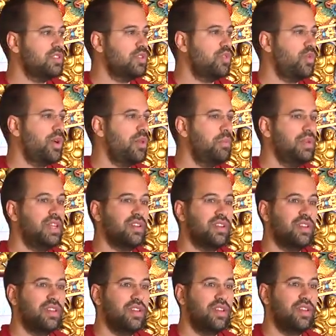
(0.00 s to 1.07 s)
of well-being.
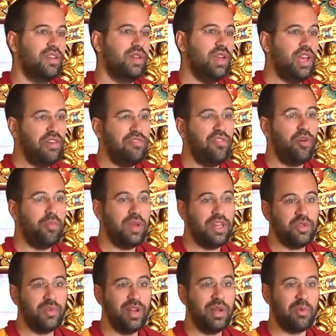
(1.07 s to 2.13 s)
And for me, it
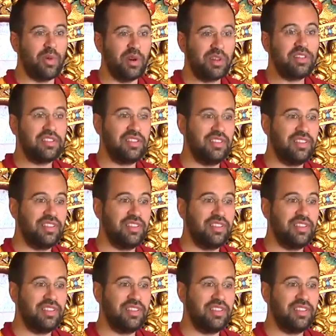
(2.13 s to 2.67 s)
really works.